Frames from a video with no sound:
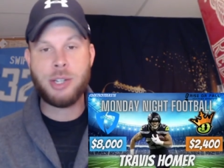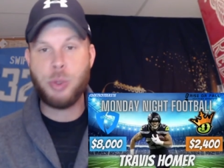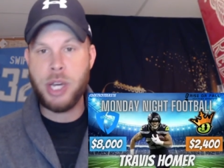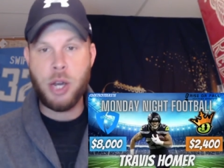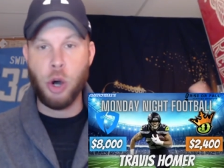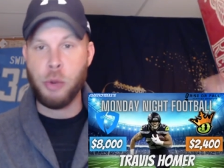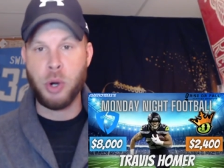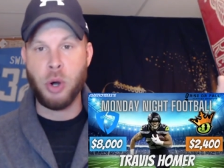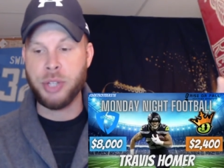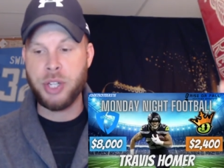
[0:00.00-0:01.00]
week, Homer
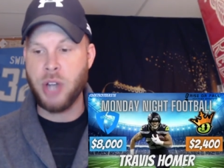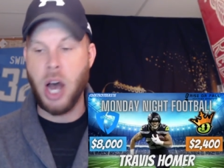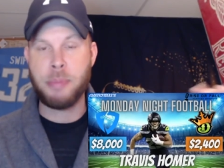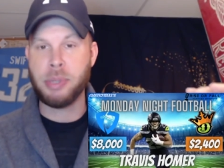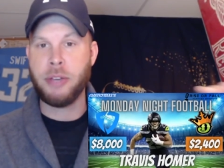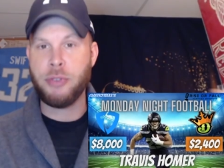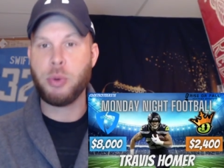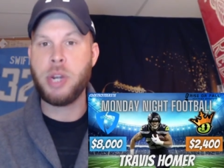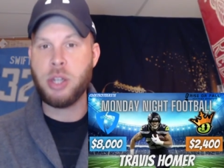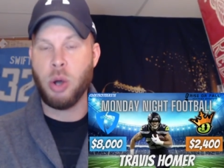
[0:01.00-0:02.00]
only saw, I believe,
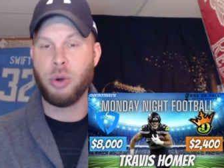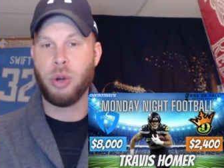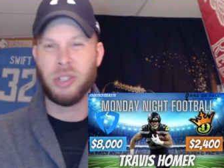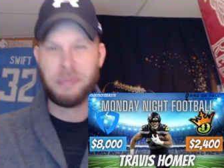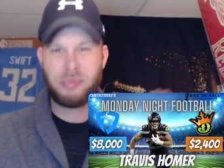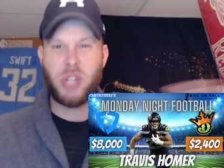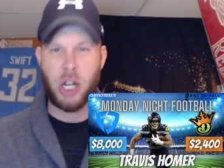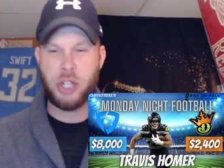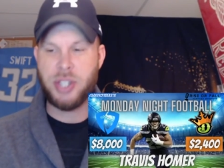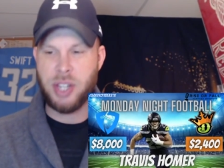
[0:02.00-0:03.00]
three total
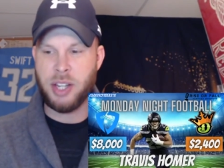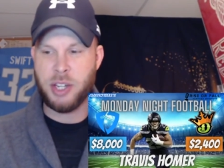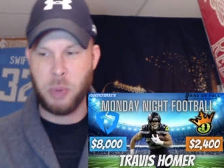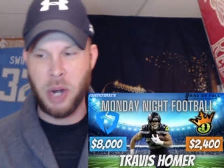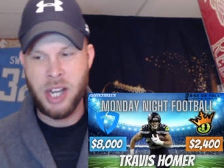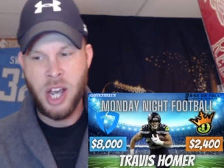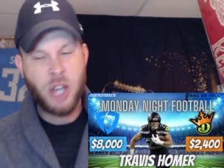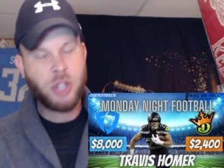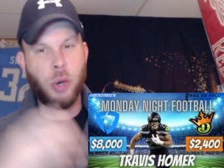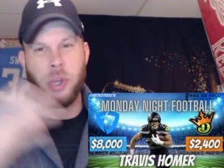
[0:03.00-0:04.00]
touches in this one,
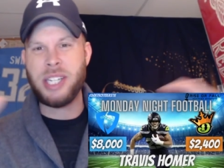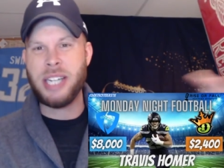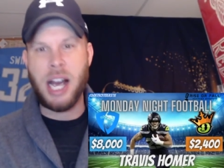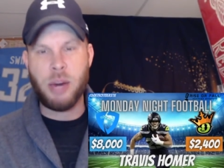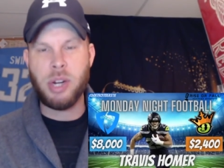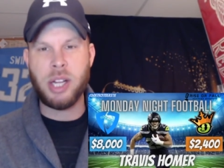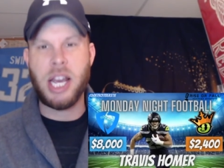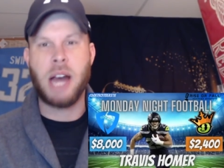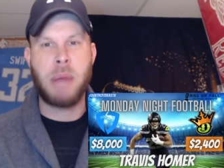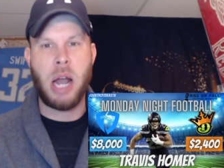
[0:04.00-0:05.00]
so he's not really
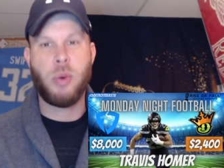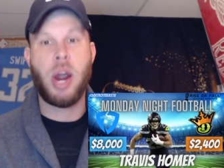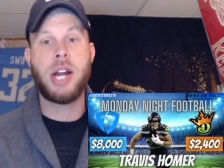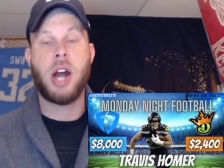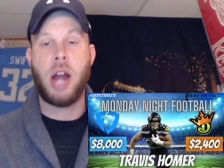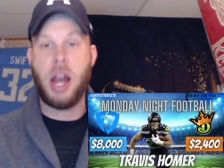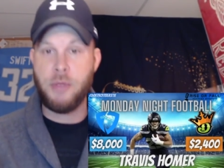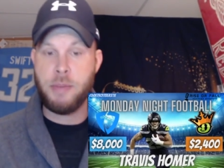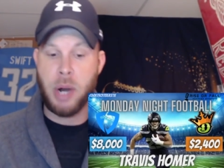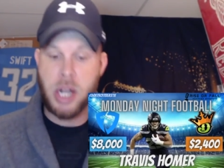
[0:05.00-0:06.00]
on my radar.
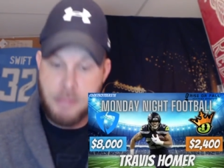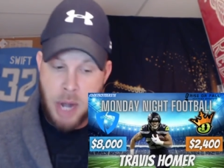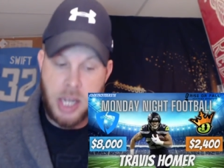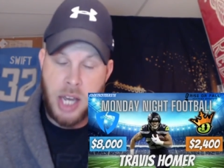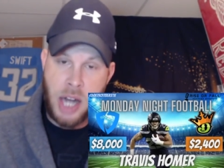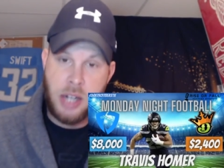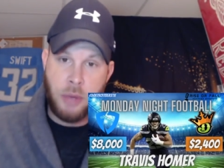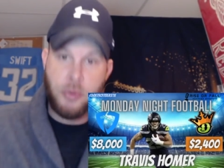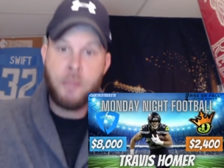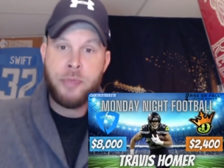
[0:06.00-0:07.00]
Everybody might kind
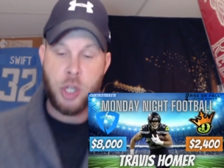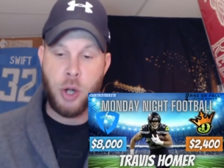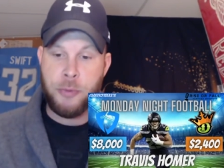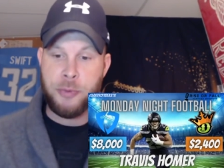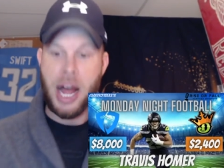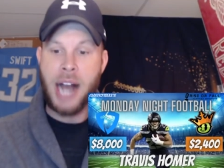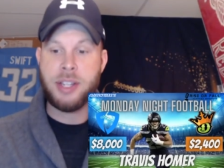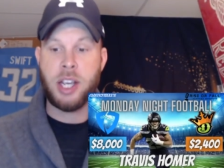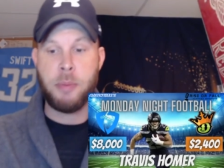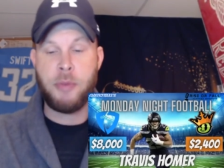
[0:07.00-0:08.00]
of, you know, flock to
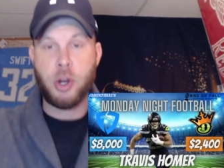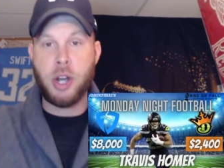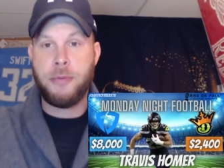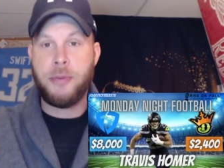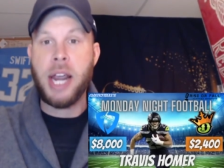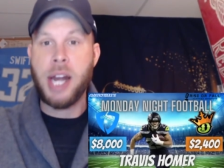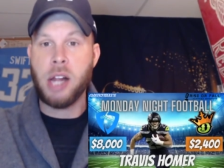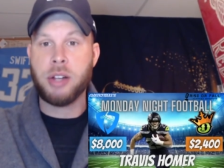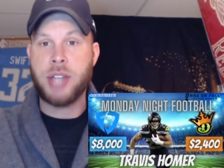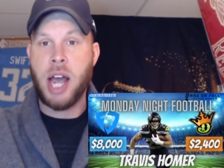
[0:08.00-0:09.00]
him. If you're going to fade
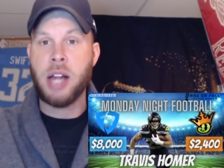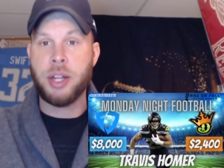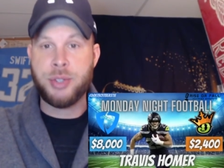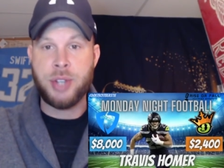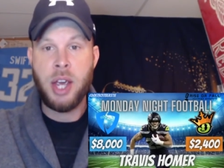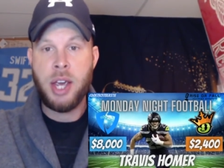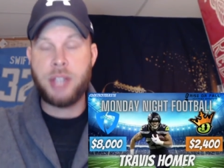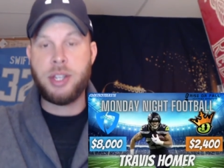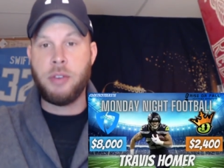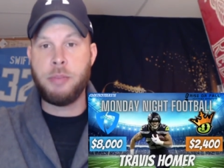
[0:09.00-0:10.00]
Alex Collins,
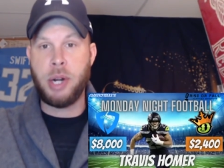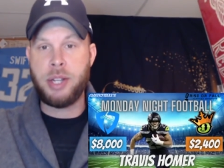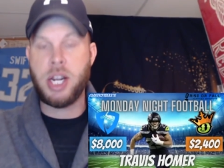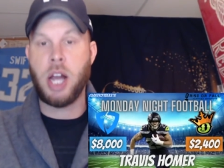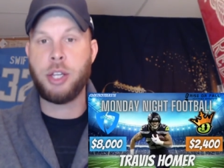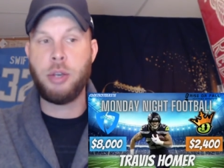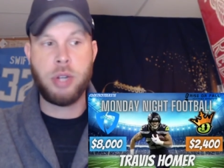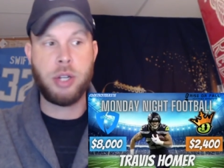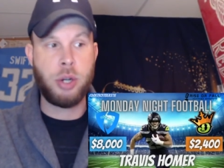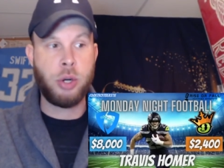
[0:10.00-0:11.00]
as everybody's telling you to
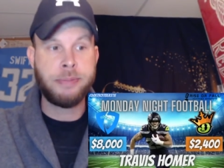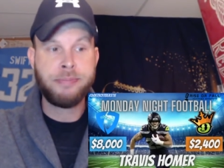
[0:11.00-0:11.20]
do,